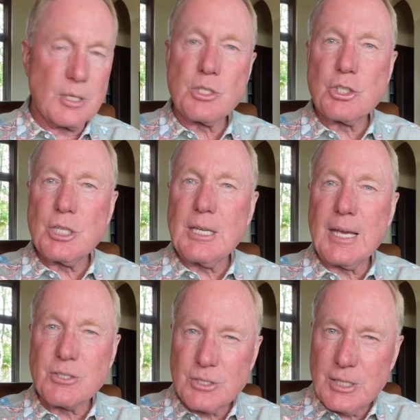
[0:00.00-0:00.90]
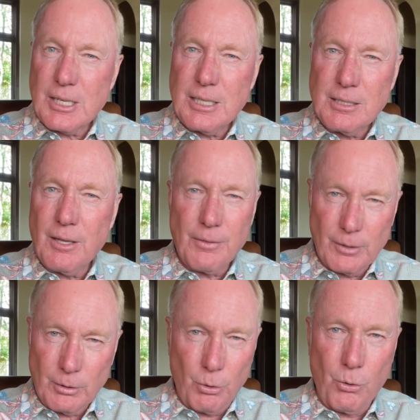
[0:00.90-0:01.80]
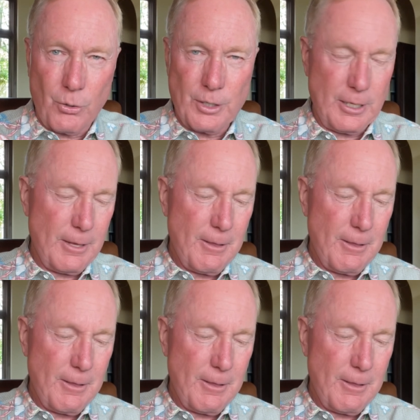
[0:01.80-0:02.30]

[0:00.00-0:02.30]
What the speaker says: that she had seen the Lord.